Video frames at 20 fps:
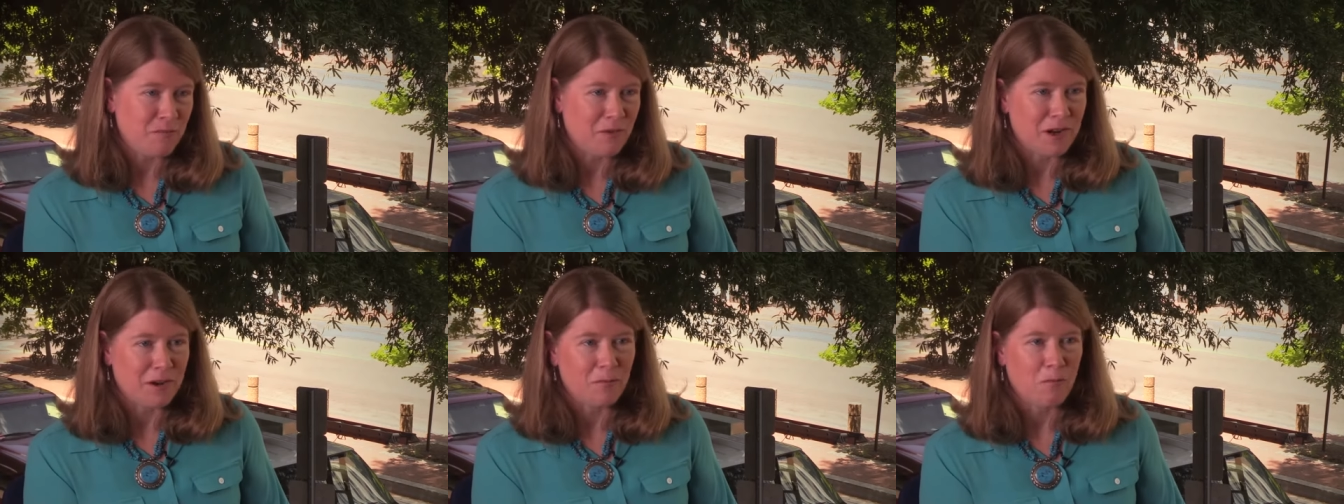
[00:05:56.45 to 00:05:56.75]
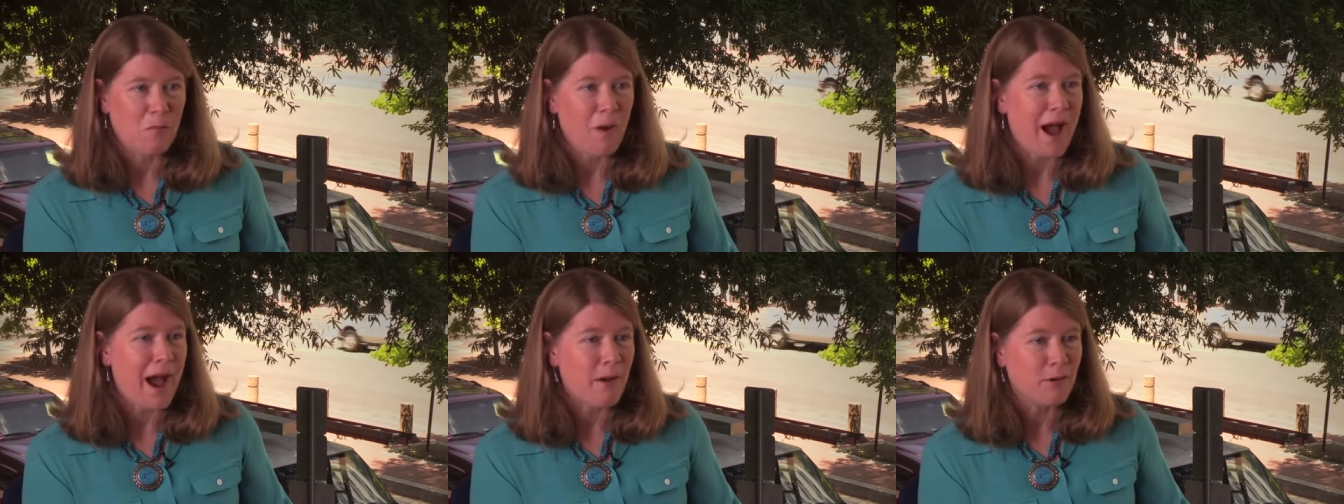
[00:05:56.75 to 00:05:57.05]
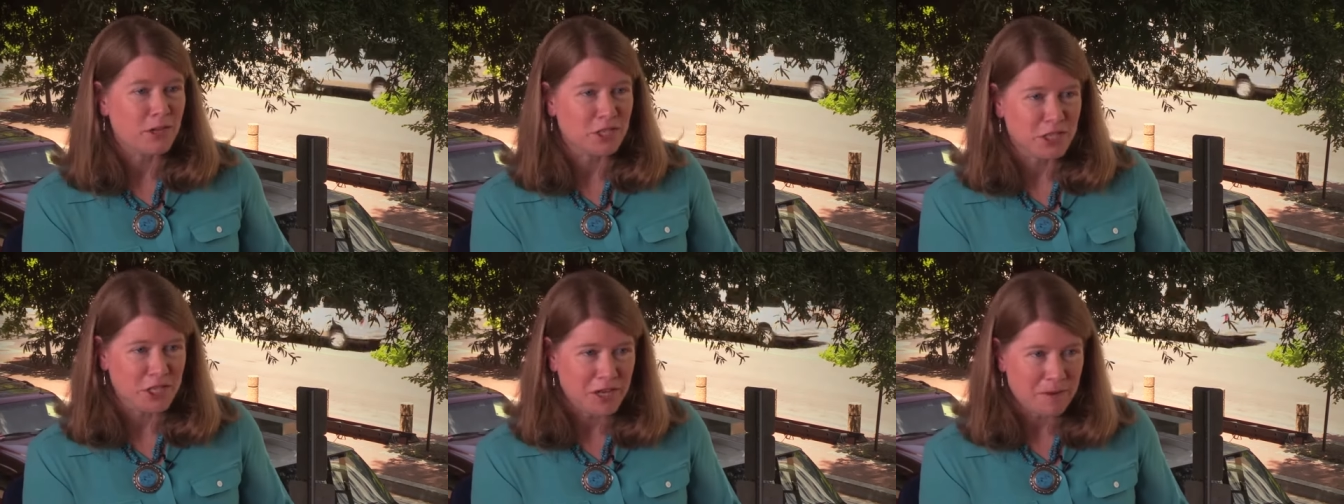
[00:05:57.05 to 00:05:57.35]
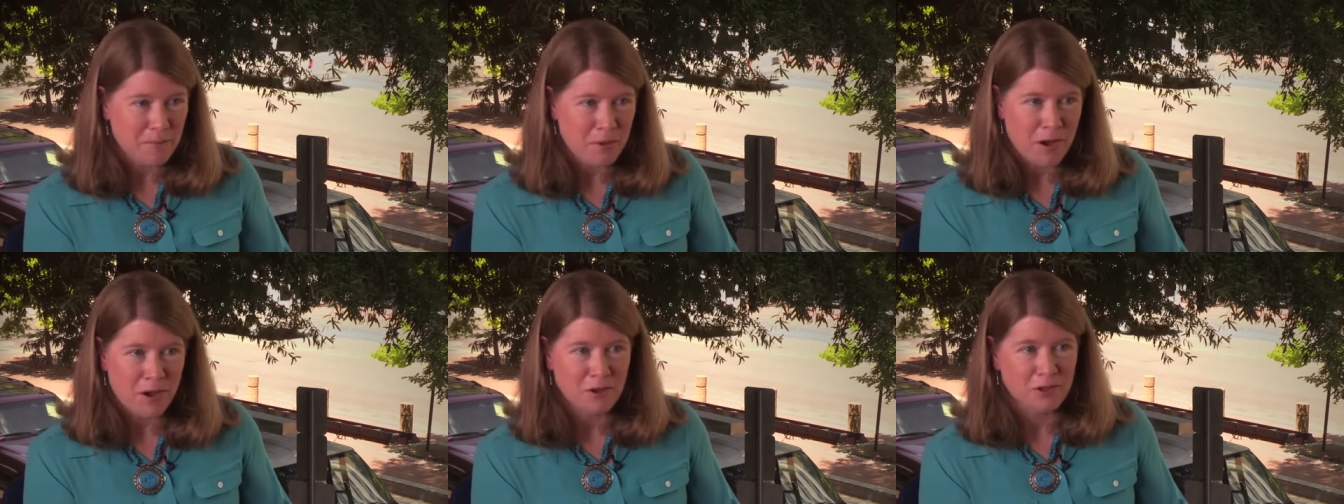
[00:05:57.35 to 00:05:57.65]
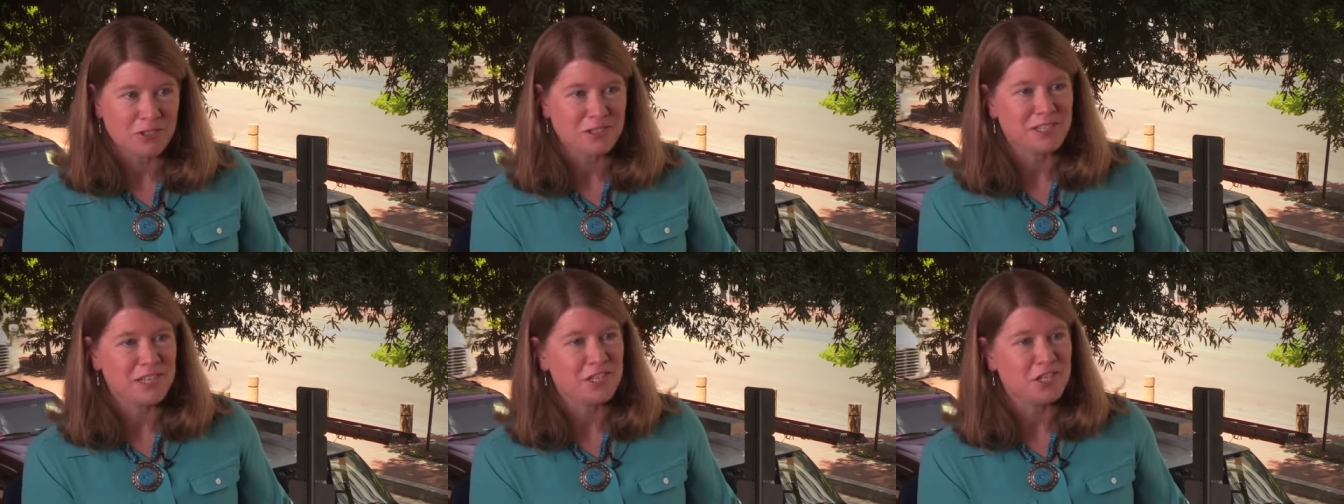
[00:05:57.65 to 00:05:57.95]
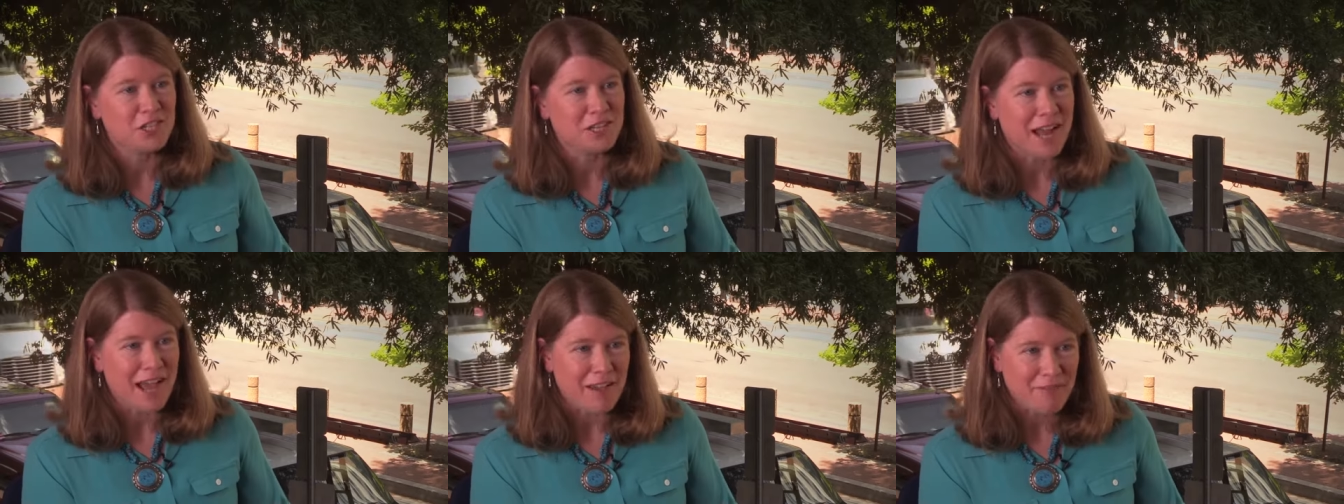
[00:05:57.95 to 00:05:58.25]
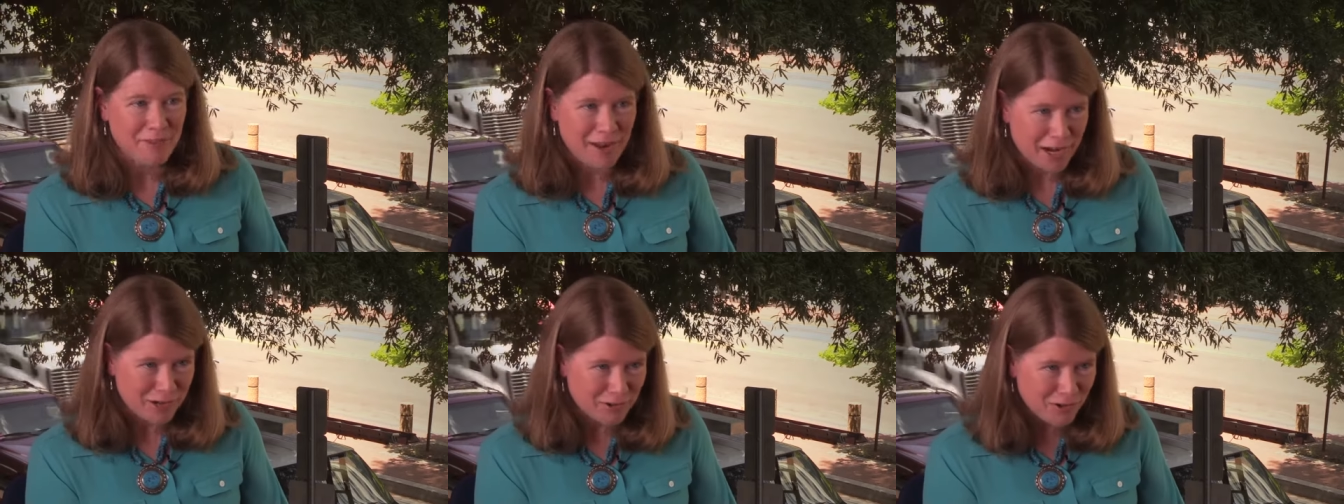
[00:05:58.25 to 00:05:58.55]
What, how was she deposed? Did she die
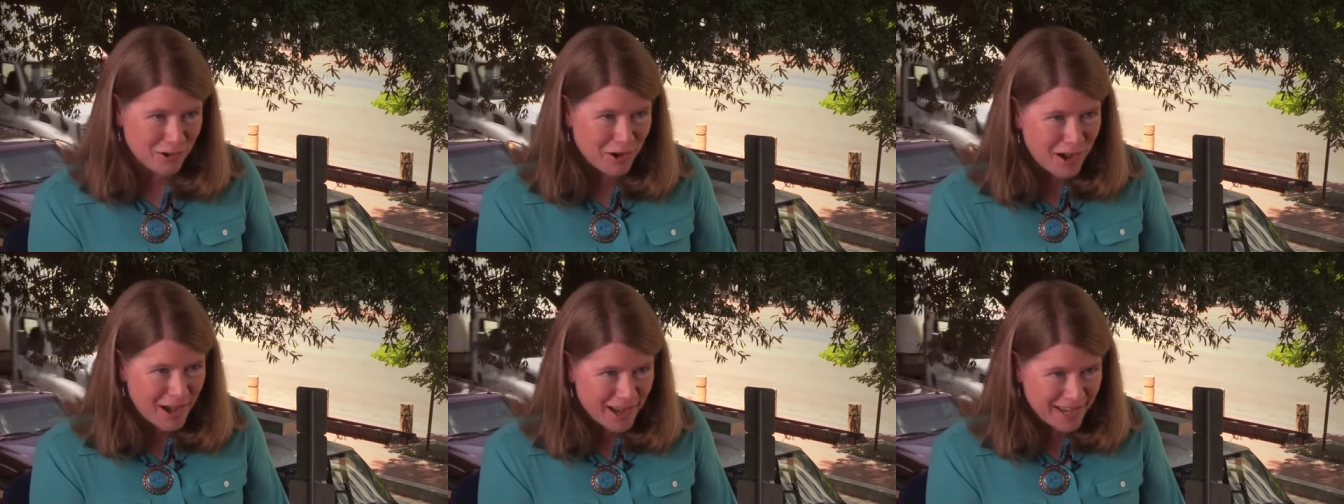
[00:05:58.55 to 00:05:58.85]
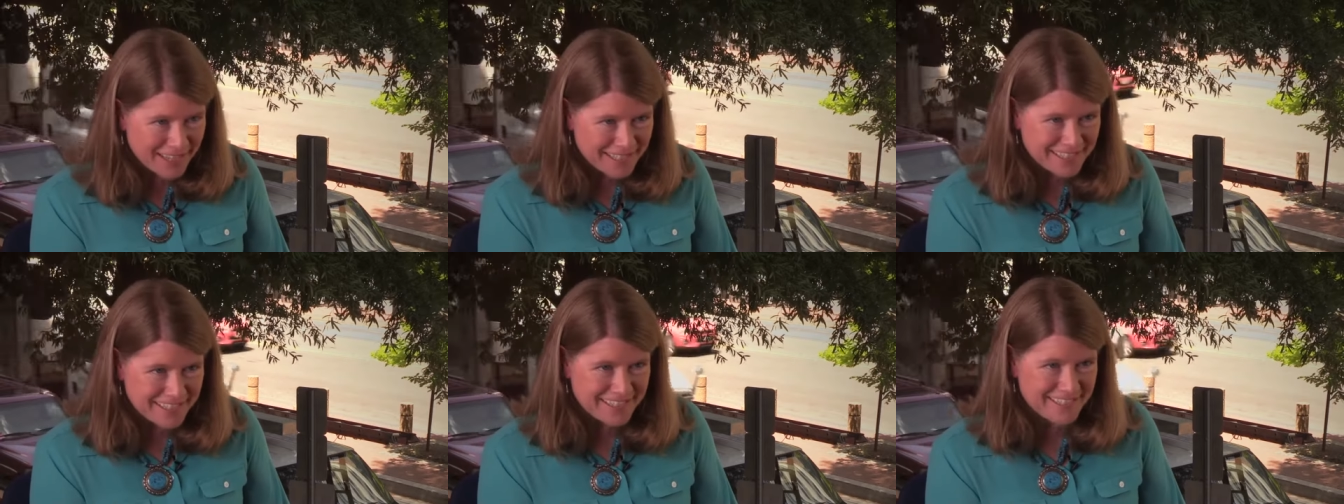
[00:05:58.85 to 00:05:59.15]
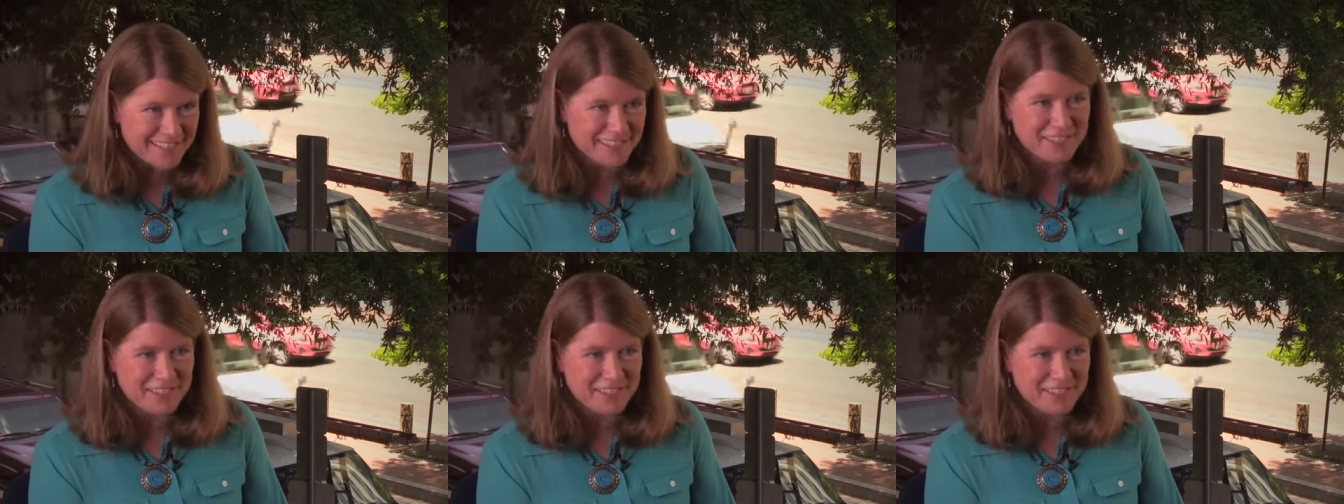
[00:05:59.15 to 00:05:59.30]
of natural causes?